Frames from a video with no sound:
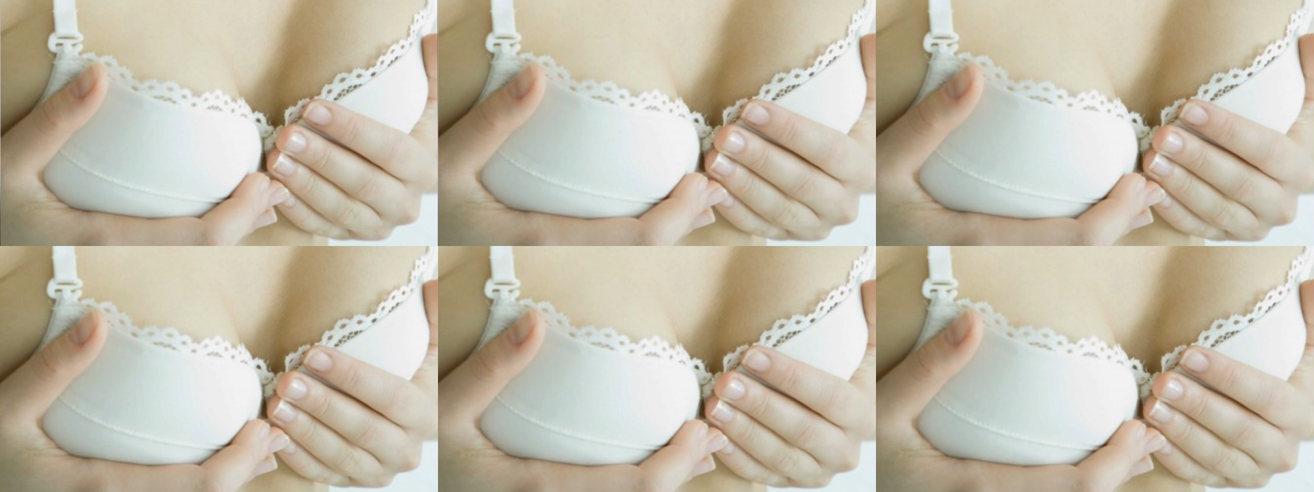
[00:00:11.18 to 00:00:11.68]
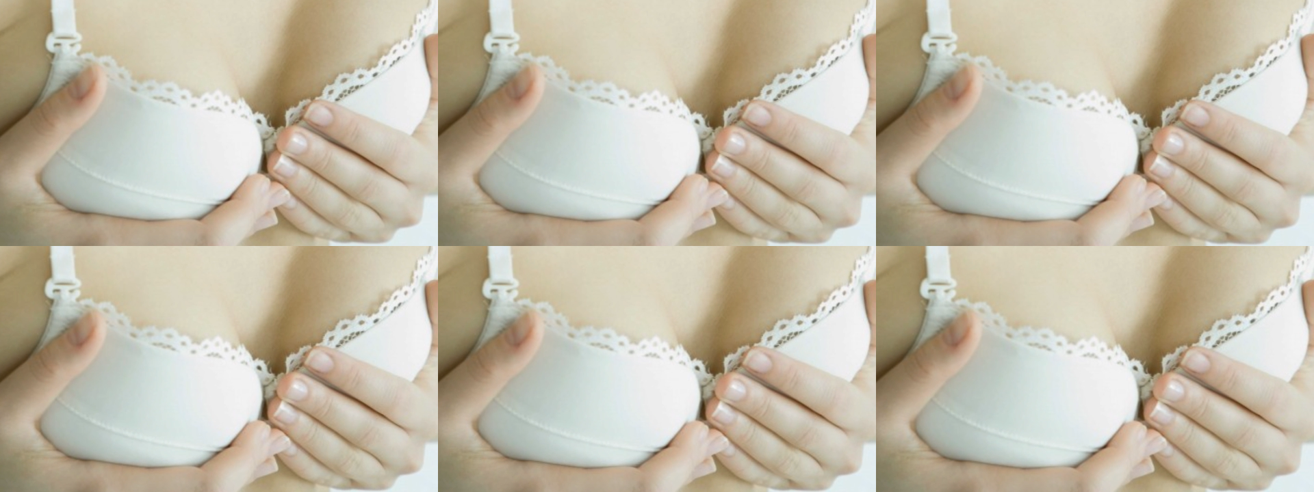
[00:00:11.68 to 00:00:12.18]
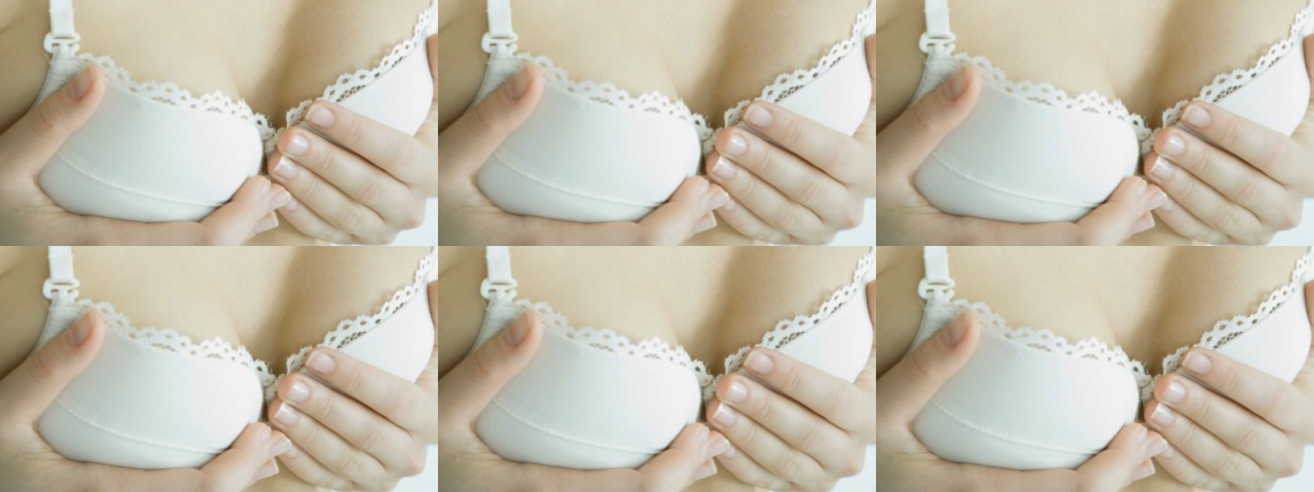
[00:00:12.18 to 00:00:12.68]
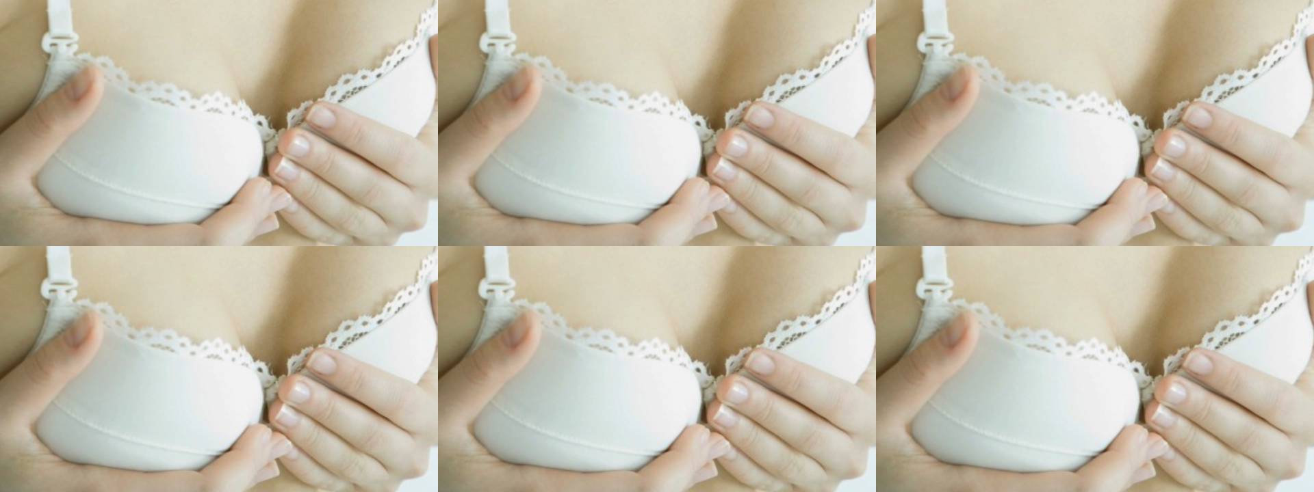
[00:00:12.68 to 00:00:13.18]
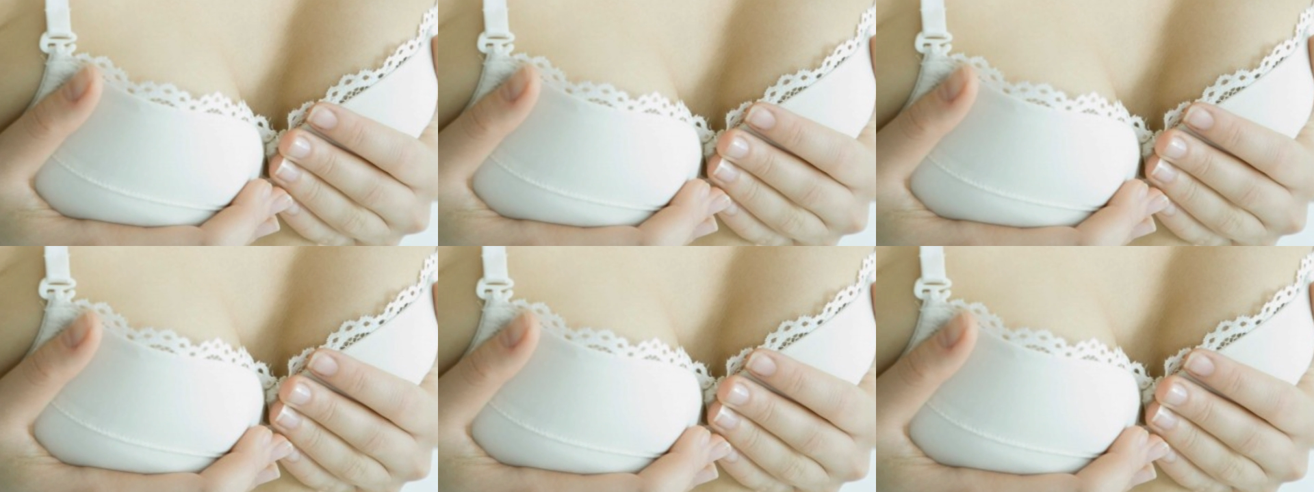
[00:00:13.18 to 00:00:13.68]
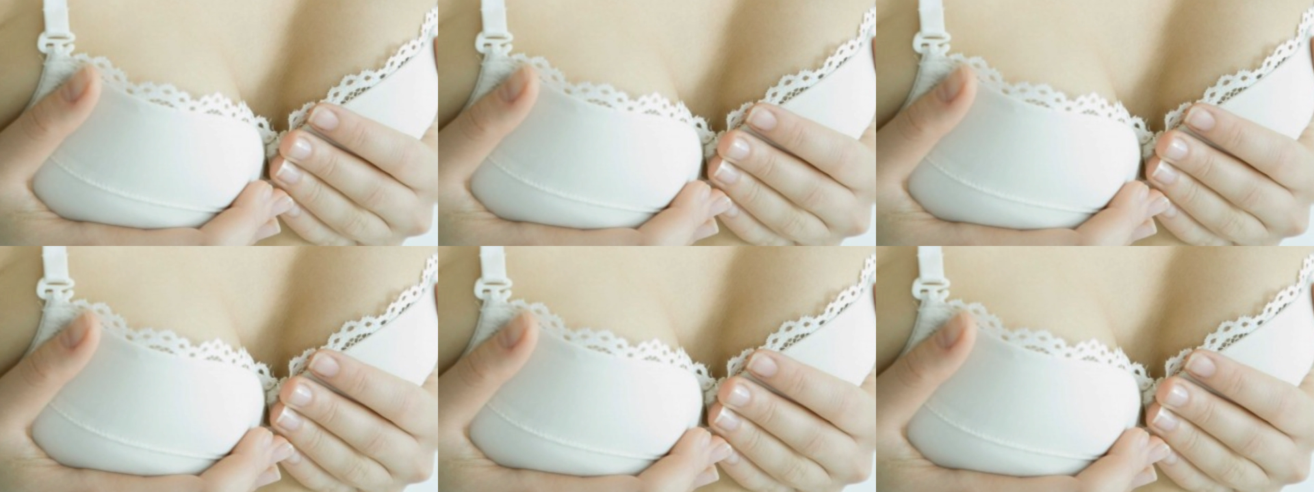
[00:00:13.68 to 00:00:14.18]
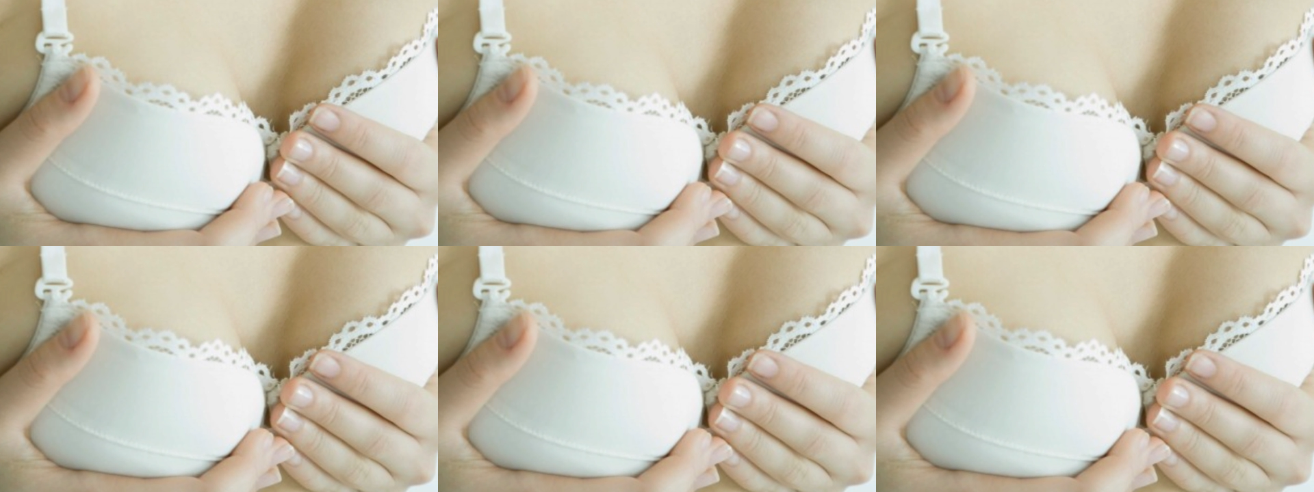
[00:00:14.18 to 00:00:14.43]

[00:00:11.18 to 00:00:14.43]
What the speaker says: (no speaker visible)